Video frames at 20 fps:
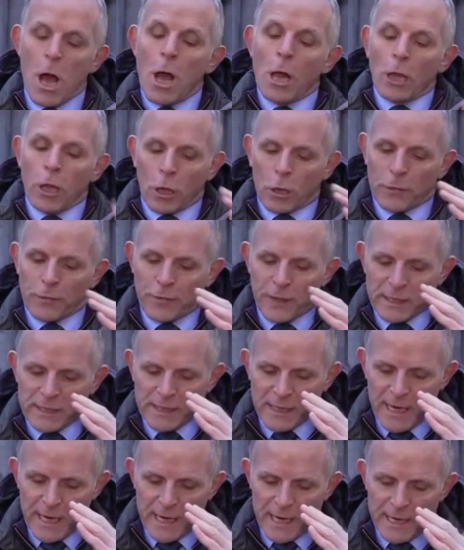Look,
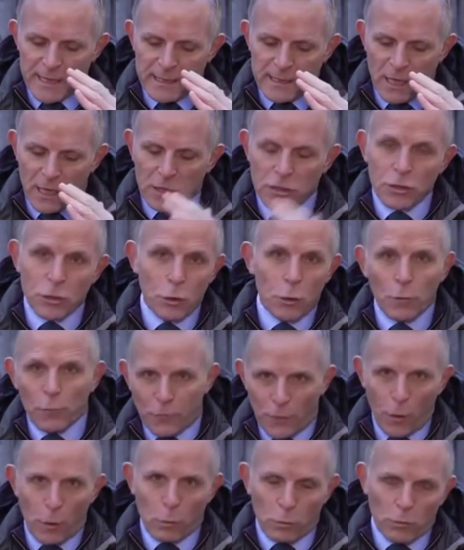this is a
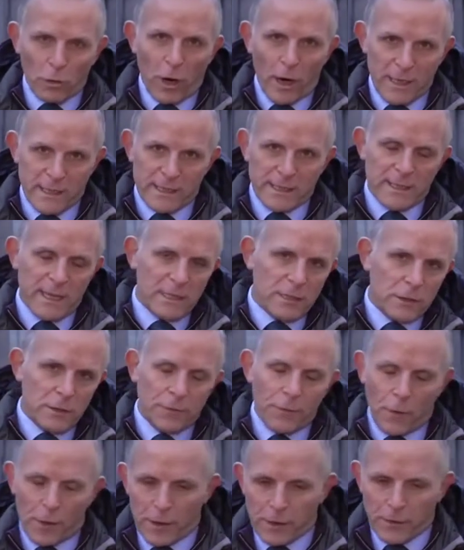dual-fold crisis, as you've
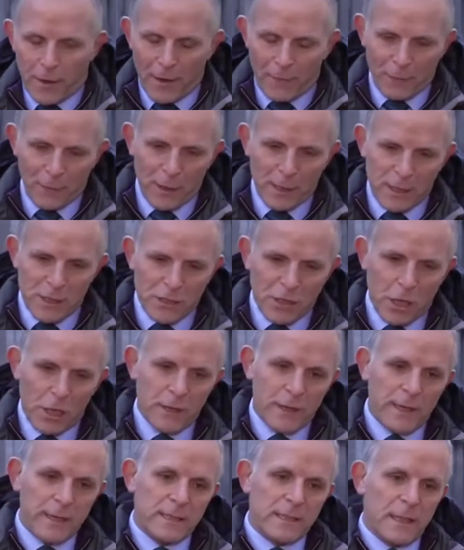very graphically
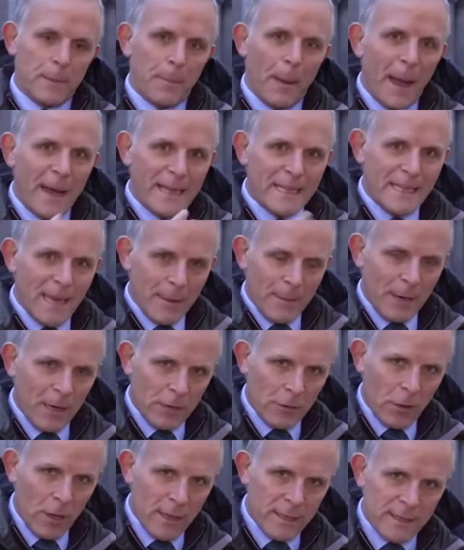shown. It's the pandemic
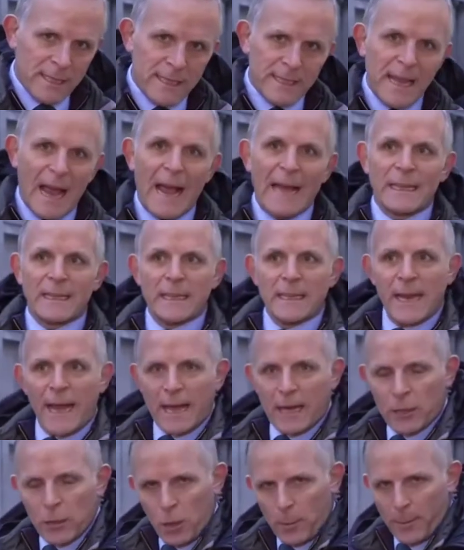crisis and an
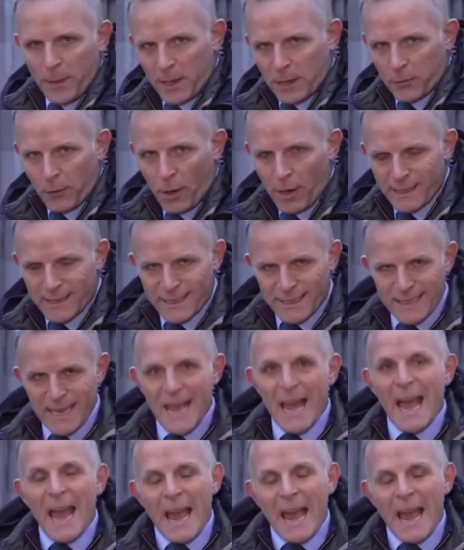economic crisis.